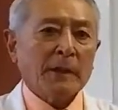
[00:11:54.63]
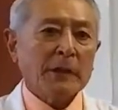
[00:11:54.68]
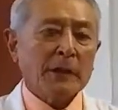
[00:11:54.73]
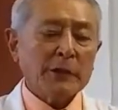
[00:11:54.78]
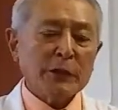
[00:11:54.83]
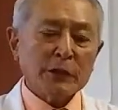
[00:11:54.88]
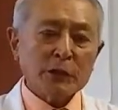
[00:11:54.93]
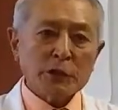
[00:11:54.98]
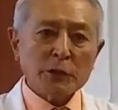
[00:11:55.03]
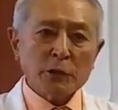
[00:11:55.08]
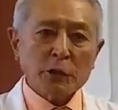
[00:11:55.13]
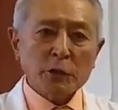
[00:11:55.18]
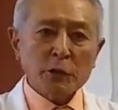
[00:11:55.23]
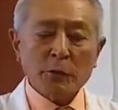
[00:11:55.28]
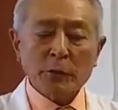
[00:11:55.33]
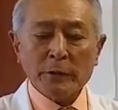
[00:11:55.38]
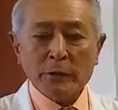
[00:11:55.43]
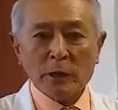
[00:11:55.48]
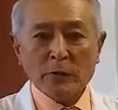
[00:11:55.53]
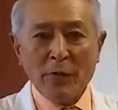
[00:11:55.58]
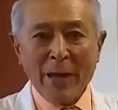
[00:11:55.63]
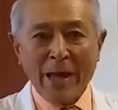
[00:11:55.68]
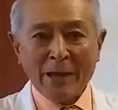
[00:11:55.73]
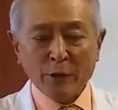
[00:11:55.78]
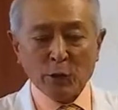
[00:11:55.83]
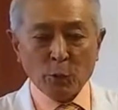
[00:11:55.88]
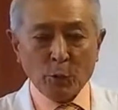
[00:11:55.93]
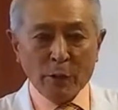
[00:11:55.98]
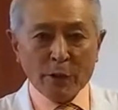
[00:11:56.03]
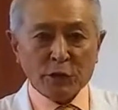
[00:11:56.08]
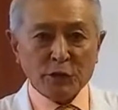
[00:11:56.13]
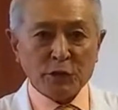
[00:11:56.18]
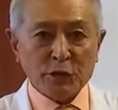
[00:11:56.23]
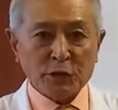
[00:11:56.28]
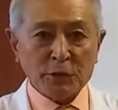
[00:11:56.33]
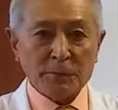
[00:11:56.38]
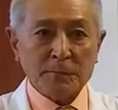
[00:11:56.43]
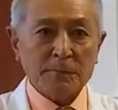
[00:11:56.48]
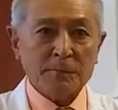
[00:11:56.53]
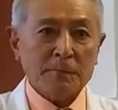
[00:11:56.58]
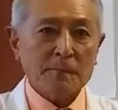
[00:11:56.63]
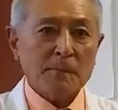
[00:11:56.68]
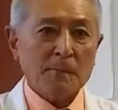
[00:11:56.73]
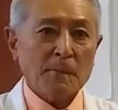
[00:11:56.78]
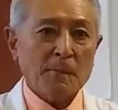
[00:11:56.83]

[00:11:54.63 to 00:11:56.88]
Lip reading: in addition to doing the evaluation,